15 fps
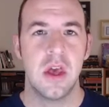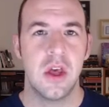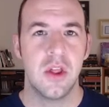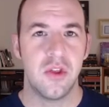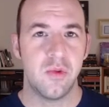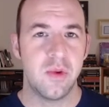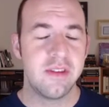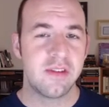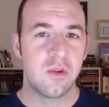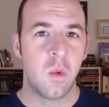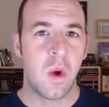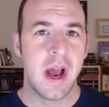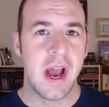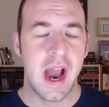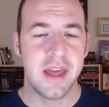The reason
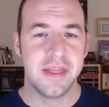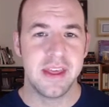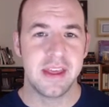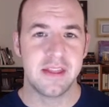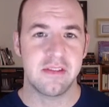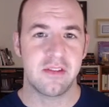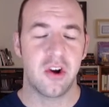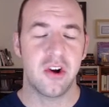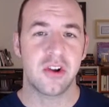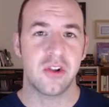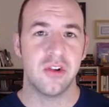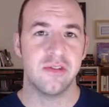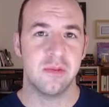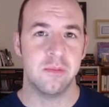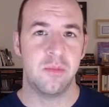why I think this article
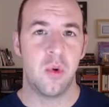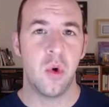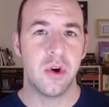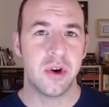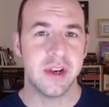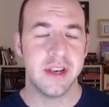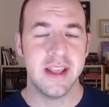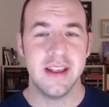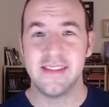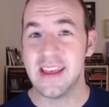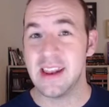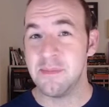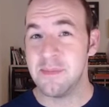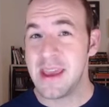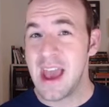is important is that
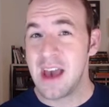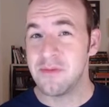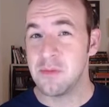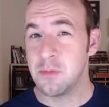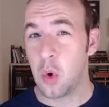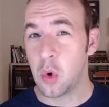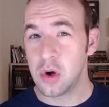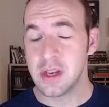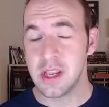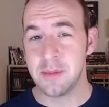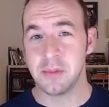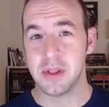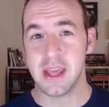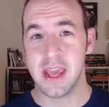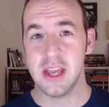it may have important
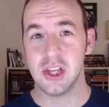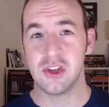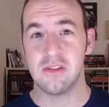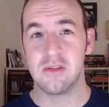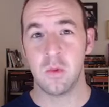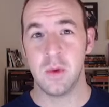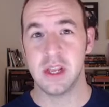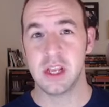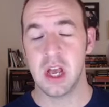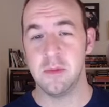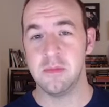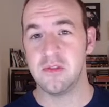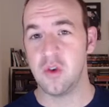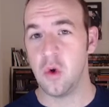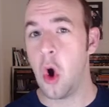implications when it
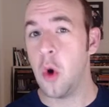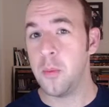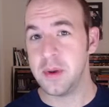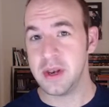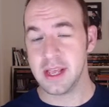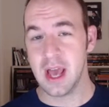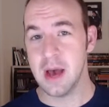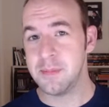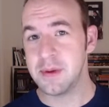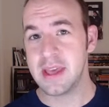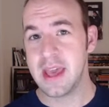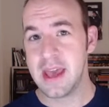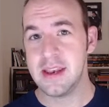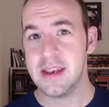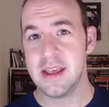comes to opening up
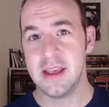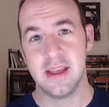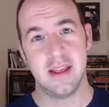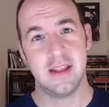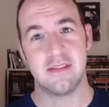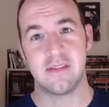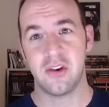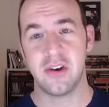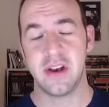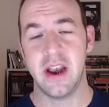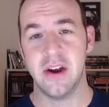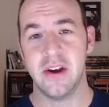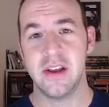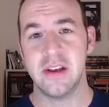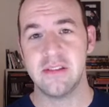again in certain
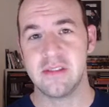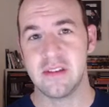areas,